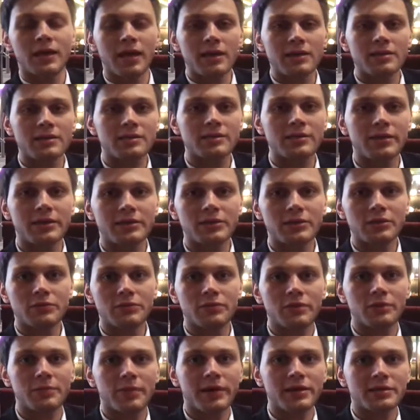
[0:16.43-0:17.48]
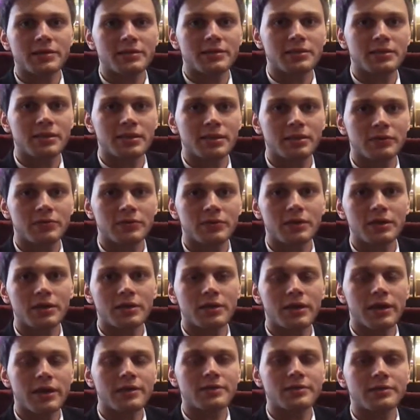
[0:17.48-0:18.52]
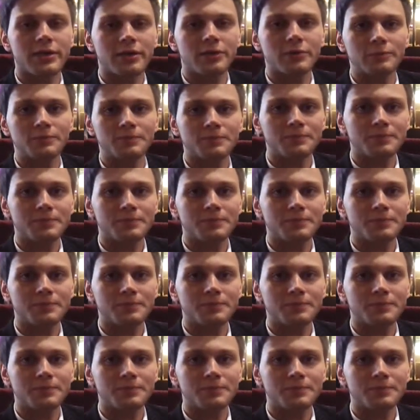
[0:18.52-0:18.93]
Yes, I do for the past uh, three years now.